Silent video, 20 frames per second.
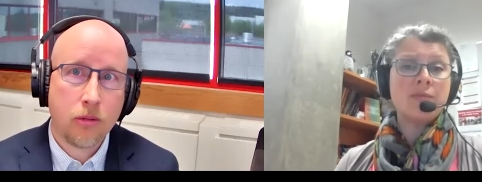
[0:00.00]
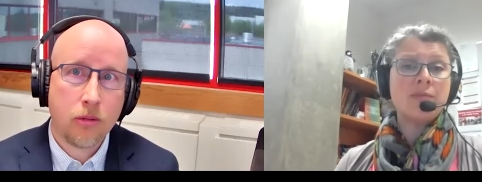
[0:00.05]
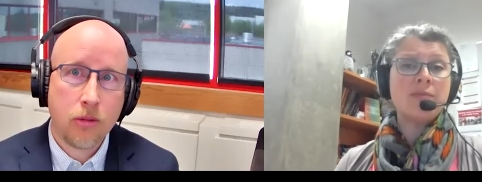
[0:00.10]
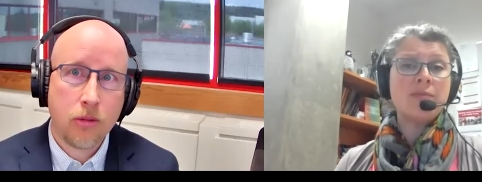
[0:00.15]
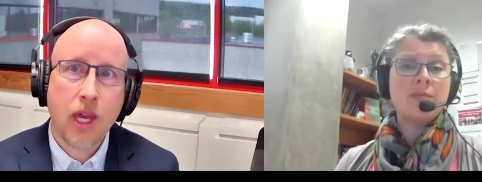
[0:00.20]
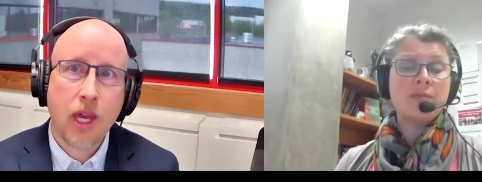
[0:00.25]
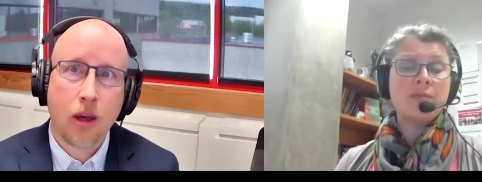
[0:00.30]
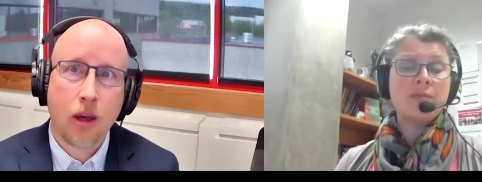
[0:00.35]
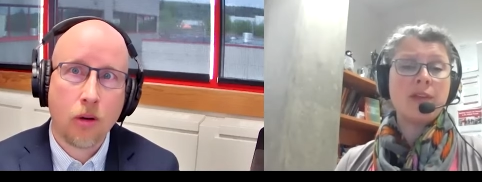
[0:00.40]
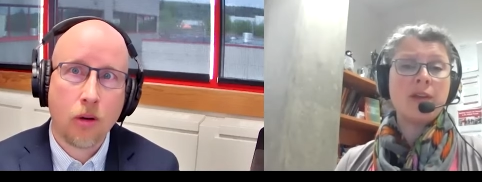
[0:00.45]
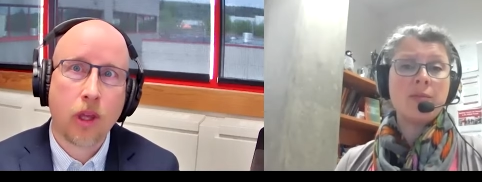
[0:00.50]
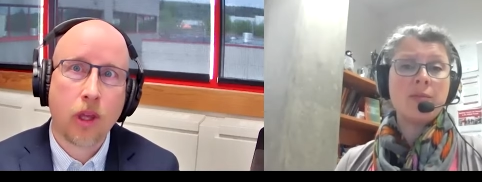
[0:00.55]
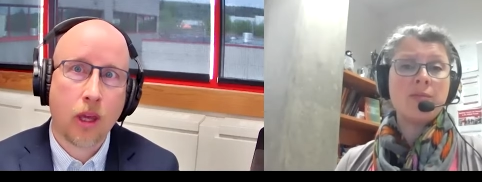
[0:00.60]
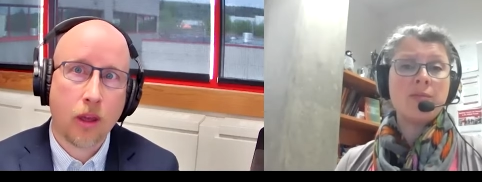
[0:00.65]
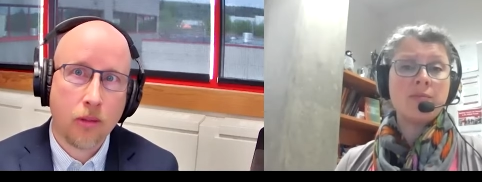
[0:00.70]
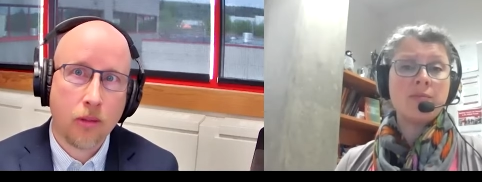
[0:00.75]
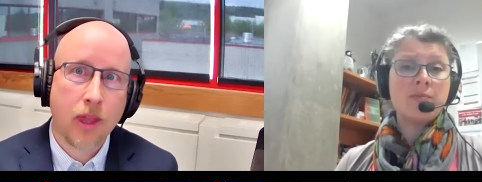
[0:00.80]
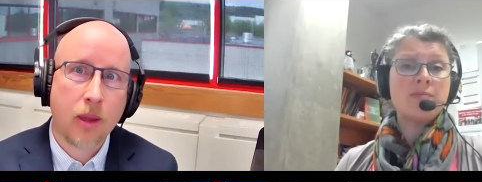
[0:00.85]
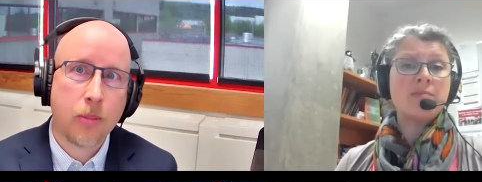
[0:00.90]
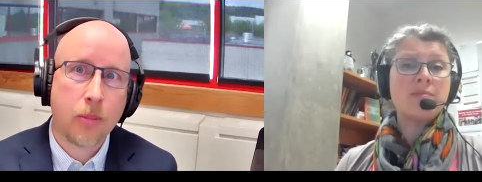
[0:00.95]
Speaker 1: Yeah,
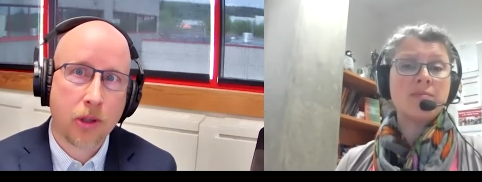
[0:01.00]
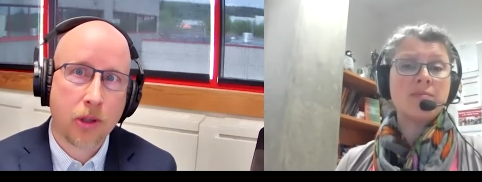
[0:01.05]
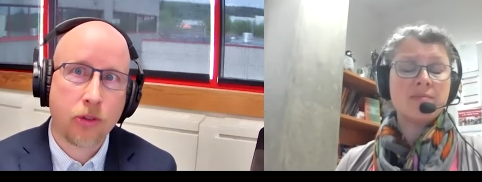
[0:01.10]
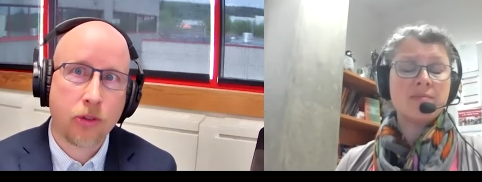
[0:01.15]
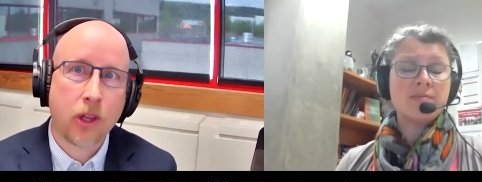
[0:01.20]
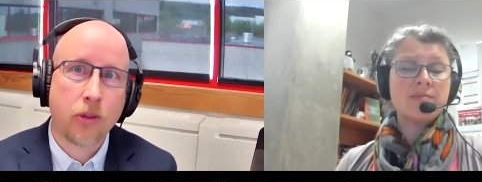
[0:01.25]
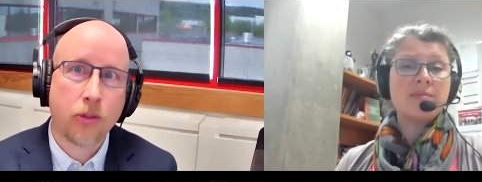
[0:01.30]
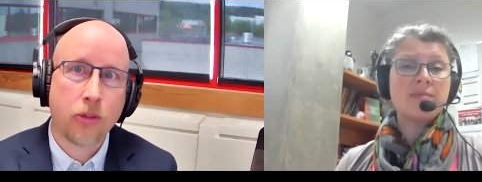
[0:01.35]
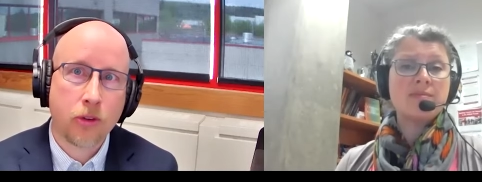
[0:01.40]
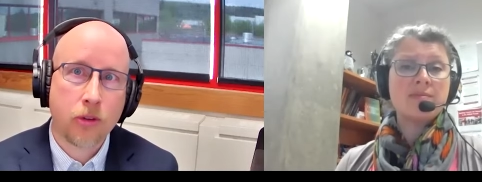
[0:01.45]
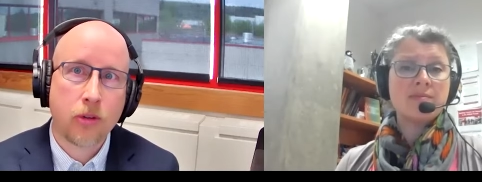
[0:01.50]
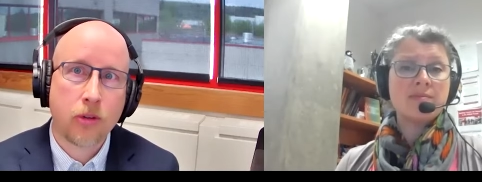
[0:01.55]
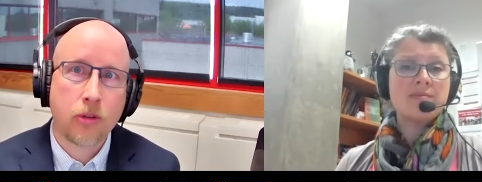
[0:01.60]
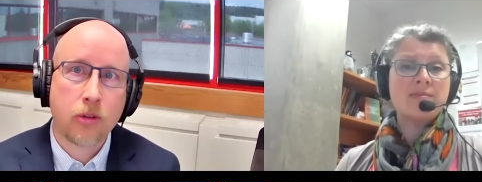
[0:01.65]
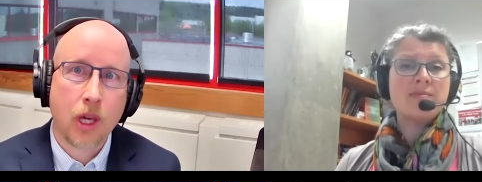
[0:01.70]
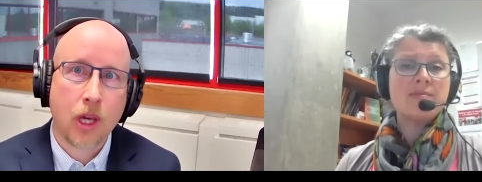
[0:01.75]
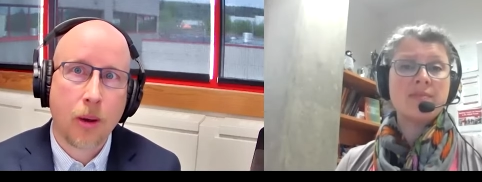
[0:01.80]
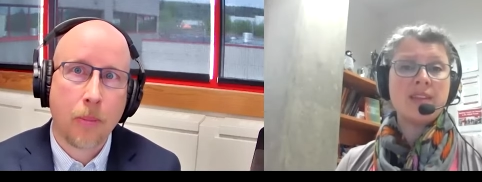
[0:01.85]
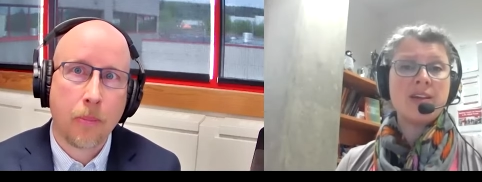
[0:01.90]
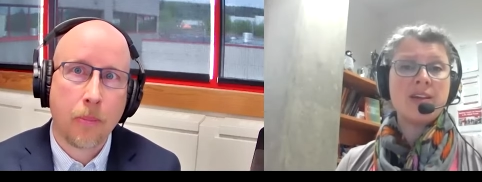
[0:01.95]
Okay. That makes sense.
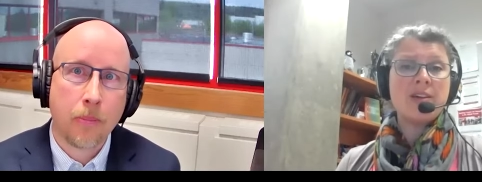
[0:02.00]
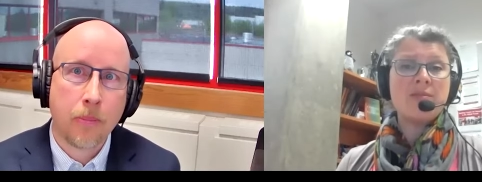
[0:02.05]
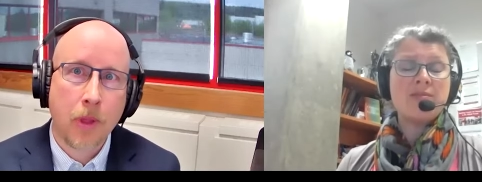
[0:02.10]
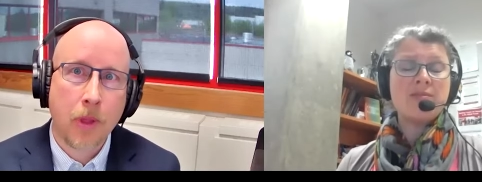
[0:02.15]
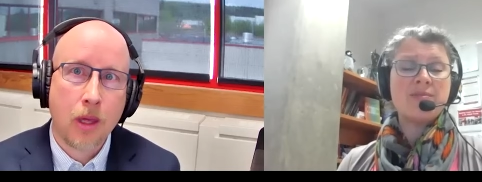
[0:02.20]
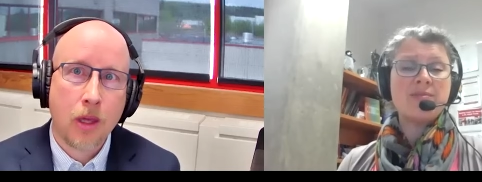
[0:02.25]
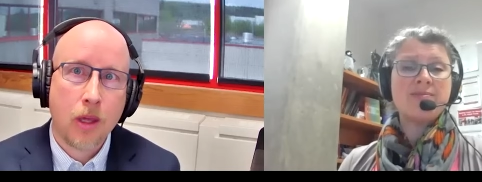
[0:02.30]
Yeah. Yeah.